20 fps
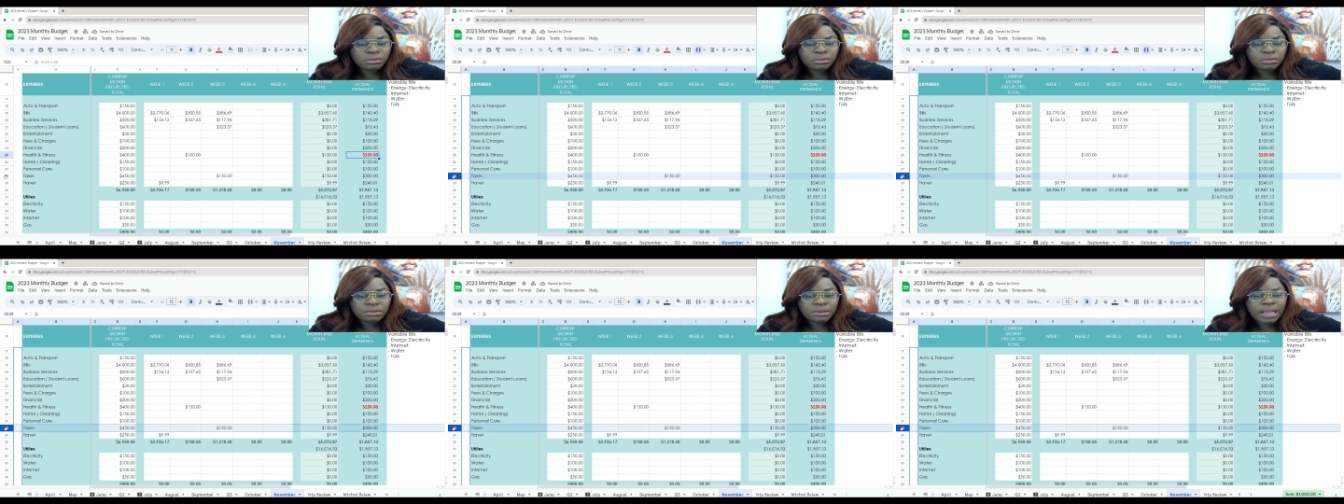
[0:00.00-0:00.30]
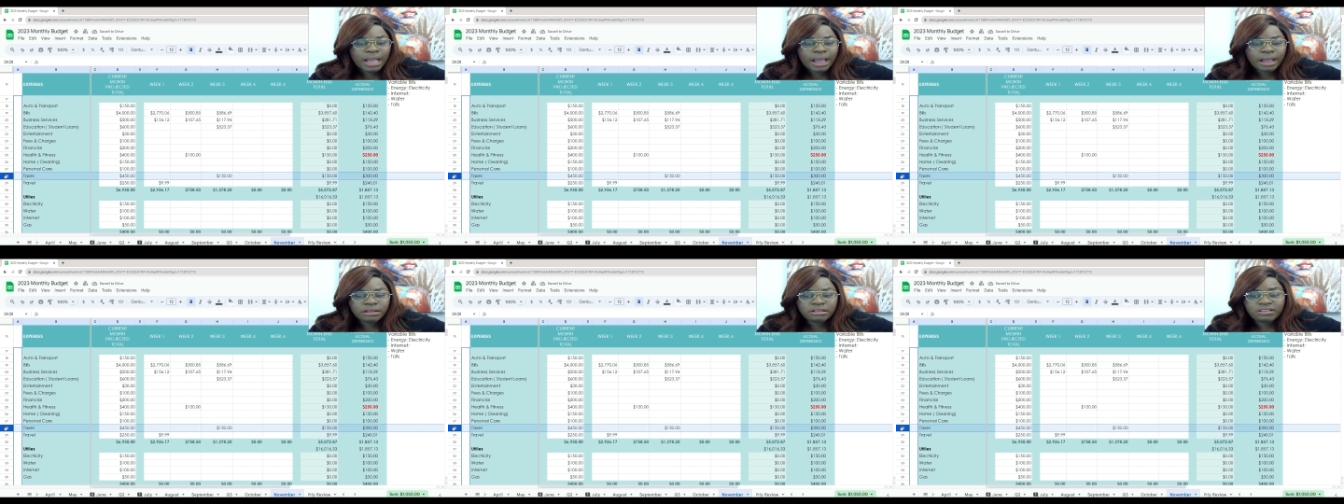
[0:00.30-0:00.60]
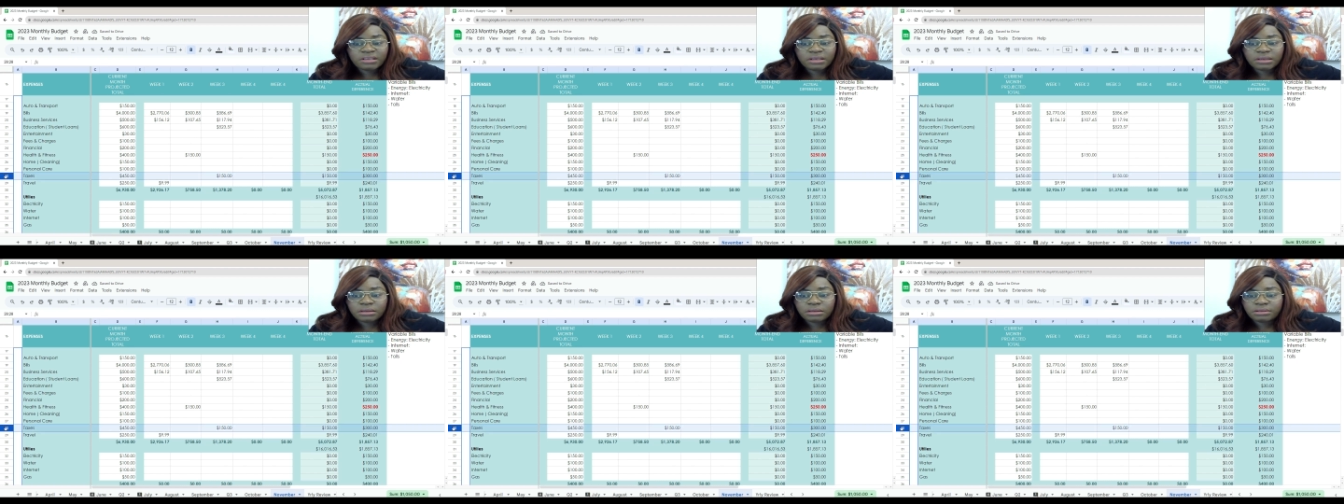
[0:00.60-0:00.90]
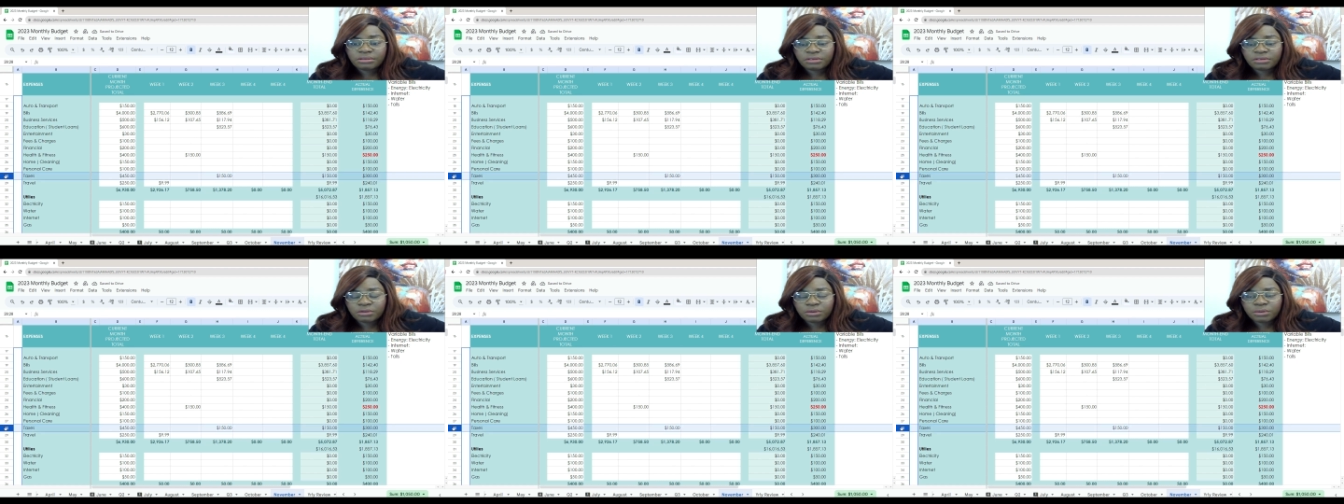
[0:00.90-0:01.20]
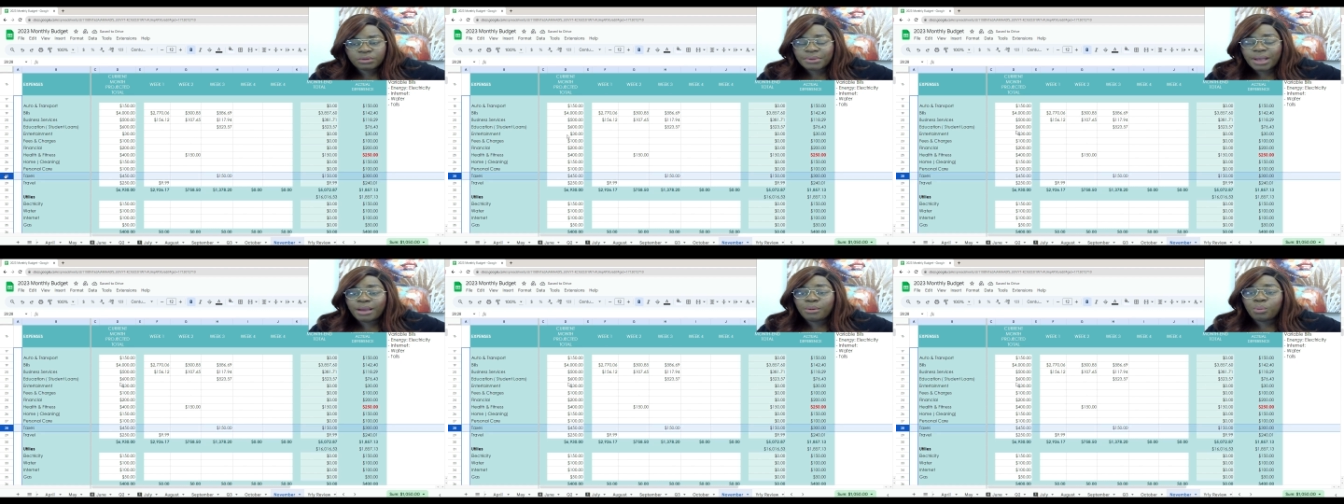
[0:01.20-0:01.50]

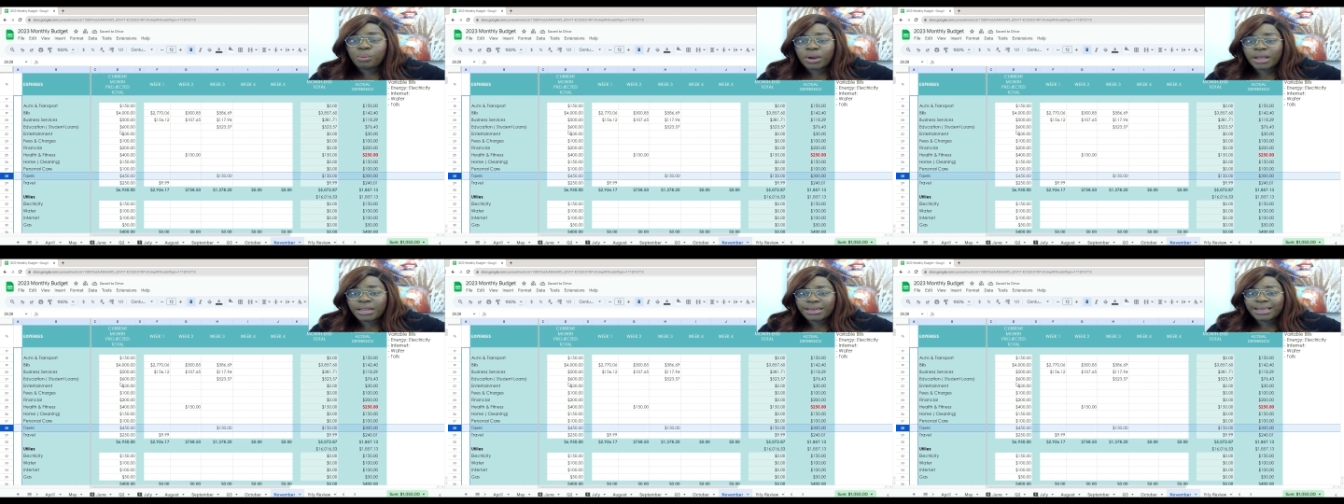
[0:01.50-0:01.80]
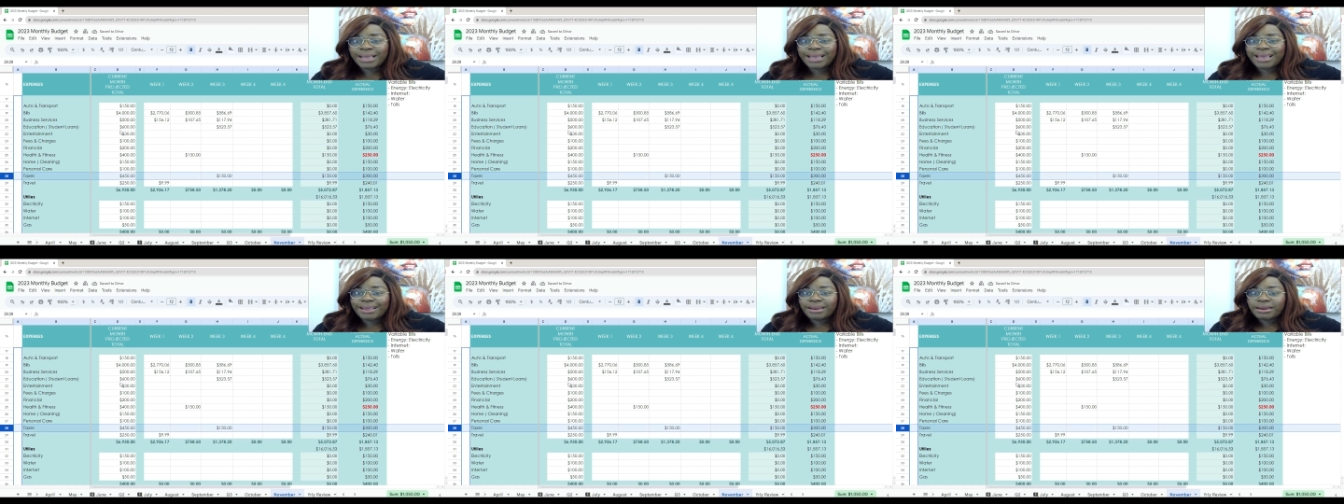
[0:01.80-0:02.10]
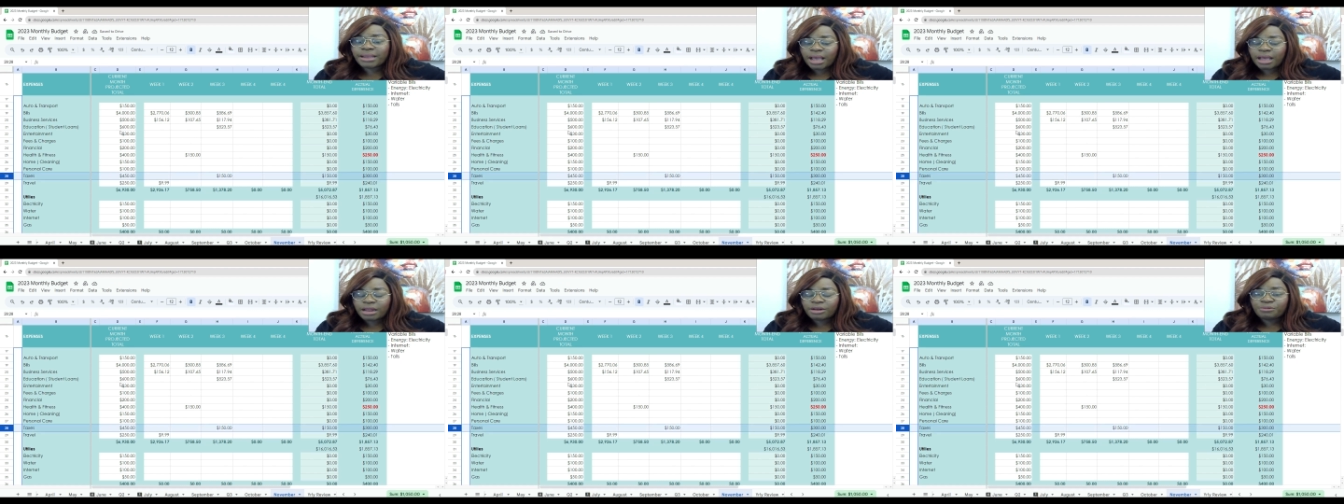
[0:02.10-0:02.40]
Taxes, I went ahead